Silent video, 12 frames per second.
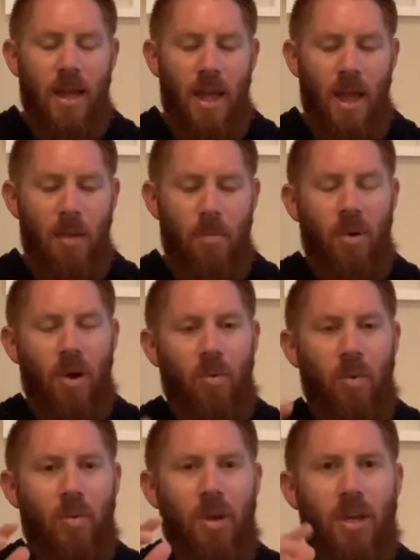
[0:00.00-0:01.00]
and but
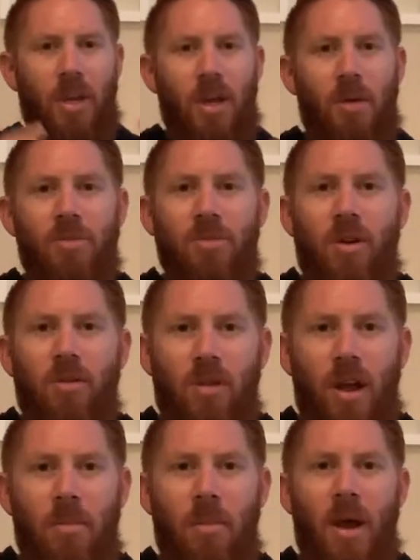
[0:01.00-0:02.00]
when we come to our
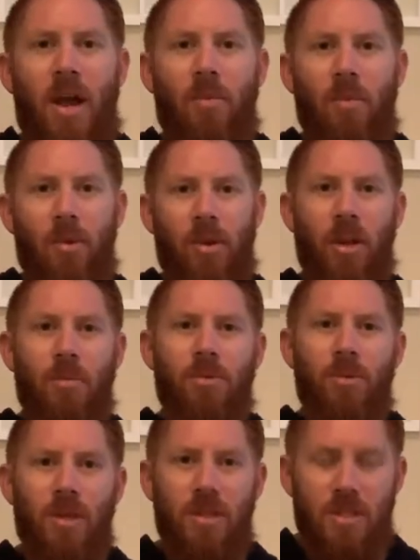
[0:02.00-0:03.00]
right mind when we come
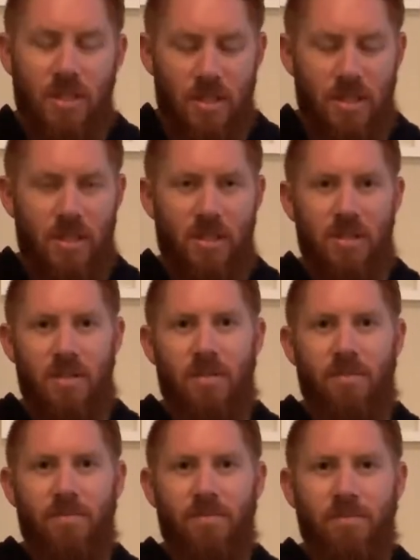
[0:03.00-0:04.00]
to our senses
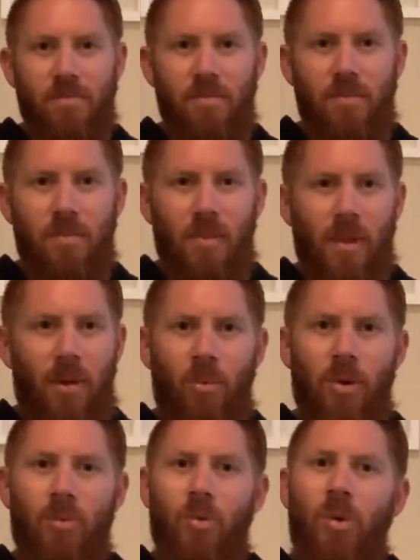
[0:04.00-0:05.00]

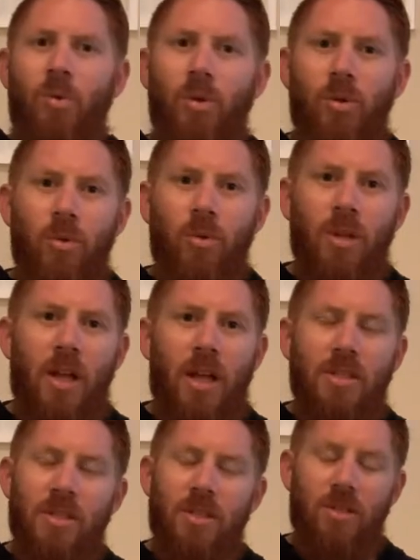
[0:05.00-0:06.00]
we
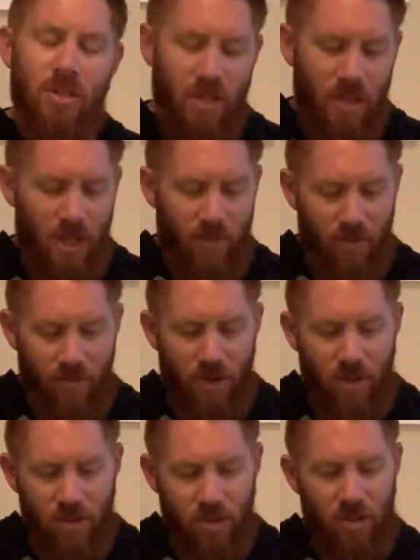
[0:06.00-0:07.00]
realize that there is a loving
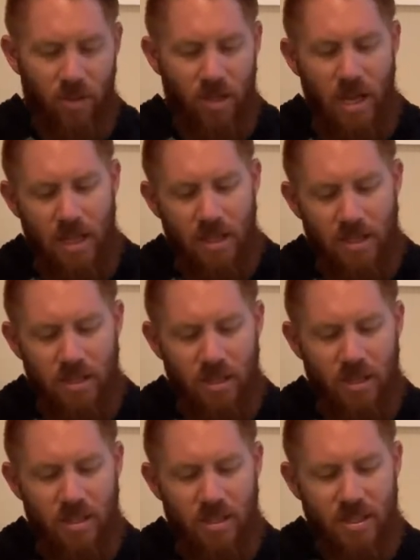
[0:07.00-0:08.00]
Father. And look, let's
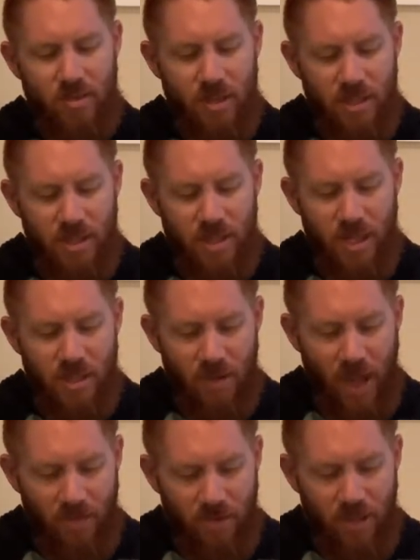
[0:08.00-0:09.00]
look and see what he says
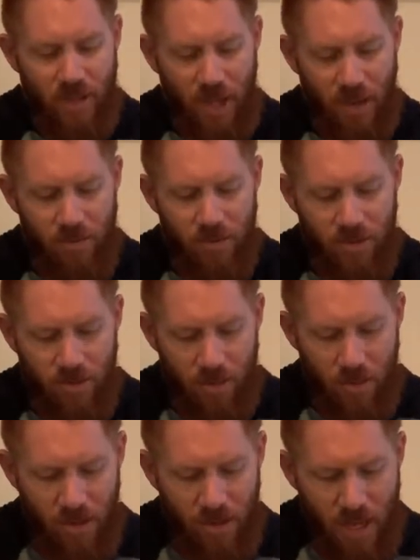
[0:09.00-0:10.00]
after he came to his right
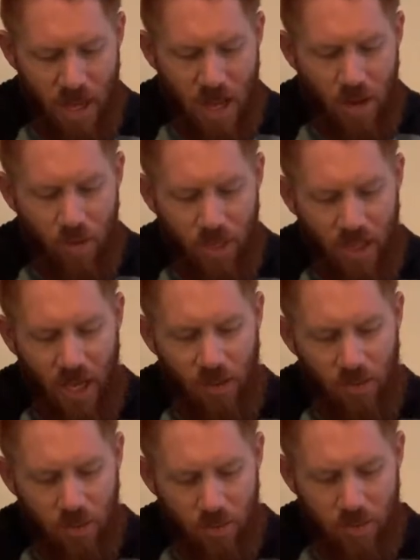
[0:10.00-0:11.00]
mind. When he came
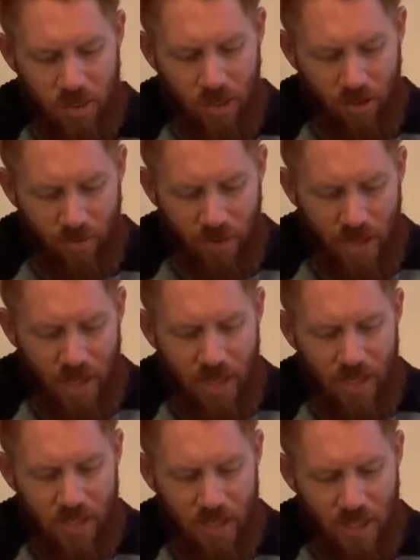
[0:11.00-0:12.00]
to himself,
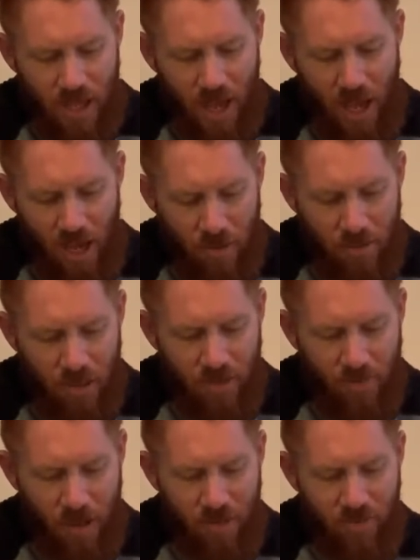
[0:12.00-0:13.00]
he said, How many
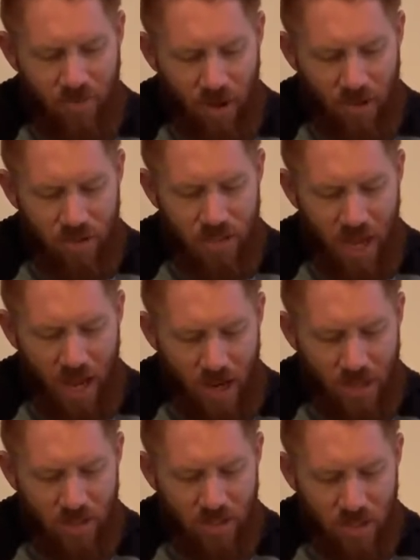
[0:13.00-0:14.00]
of my father's
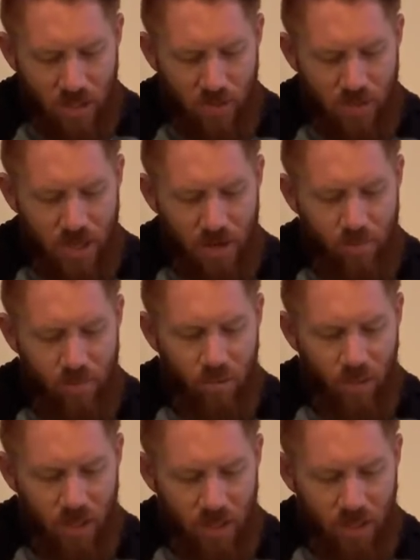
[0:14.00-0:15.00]
hired servants have
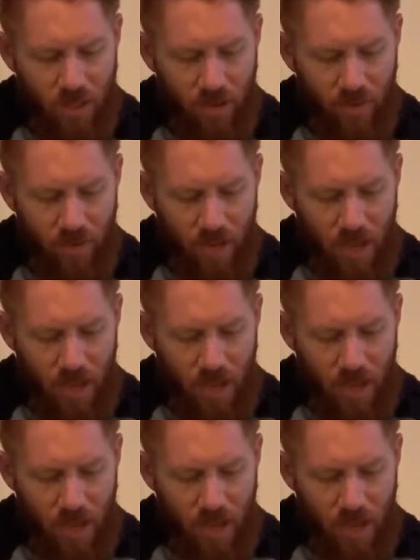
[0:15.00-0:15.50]
bread enough